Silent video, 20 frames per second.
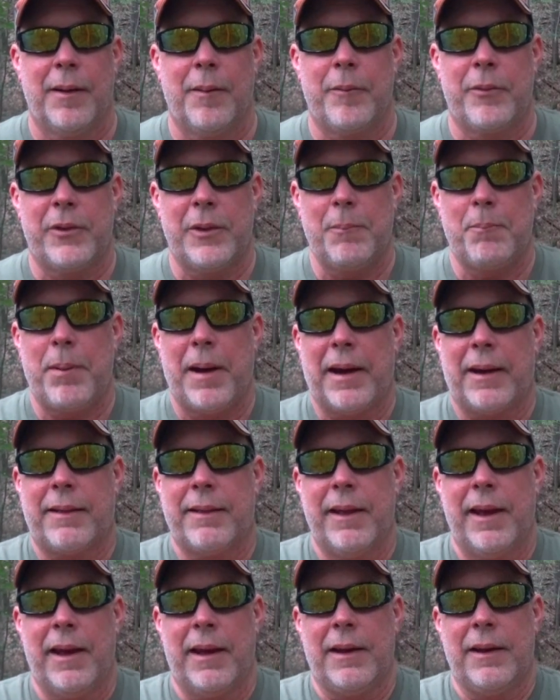See, back
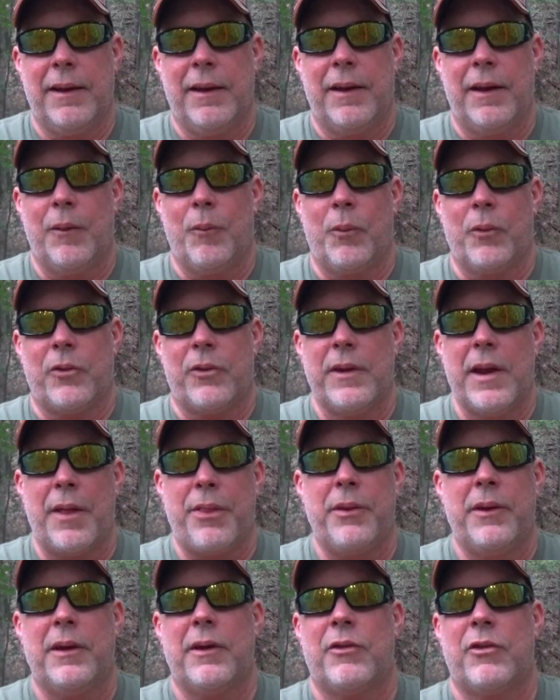then, it was
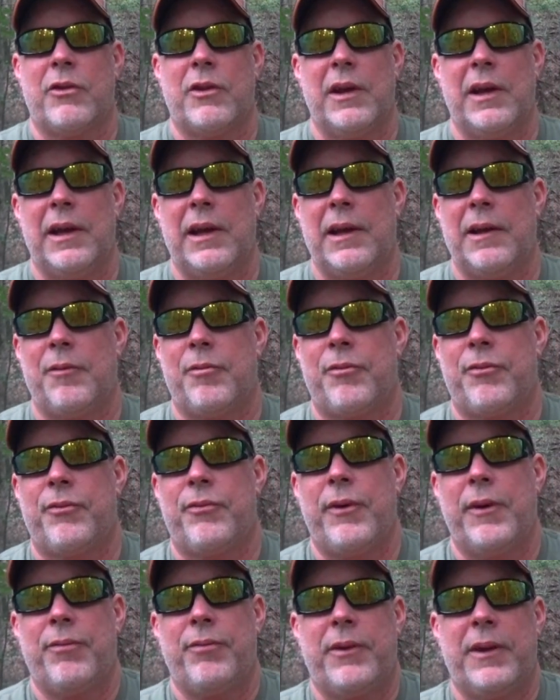nothing to see
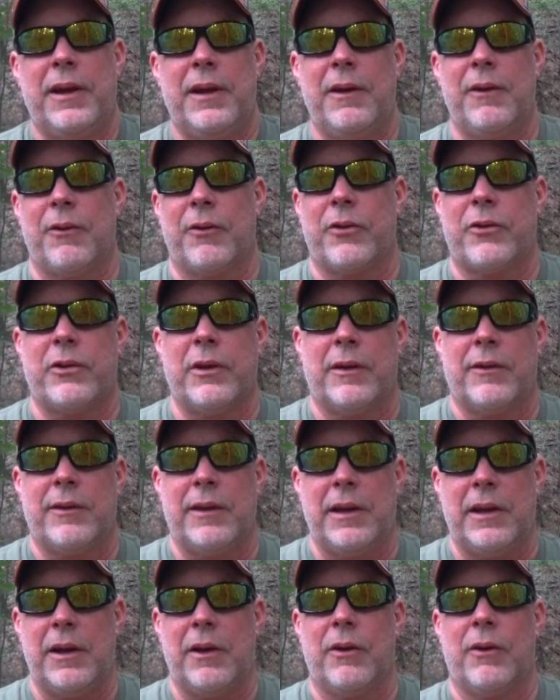50 or
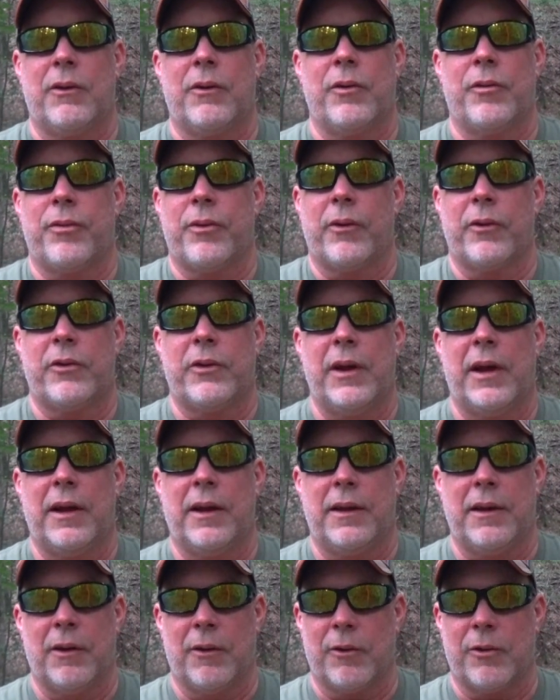60 deer the first day
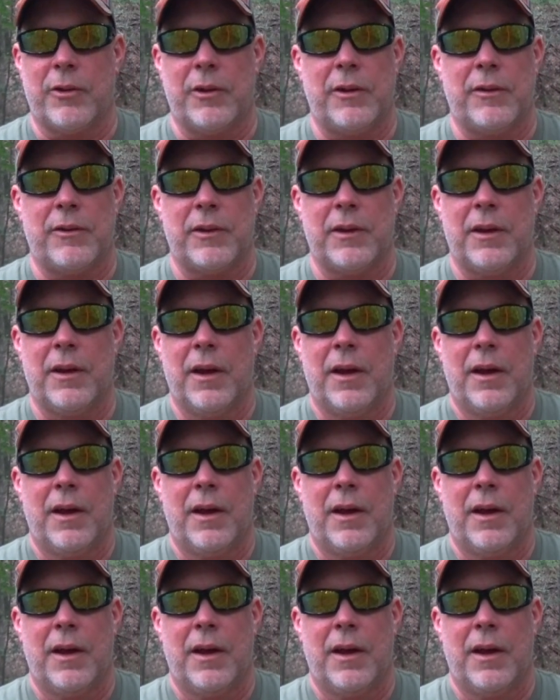of deer season.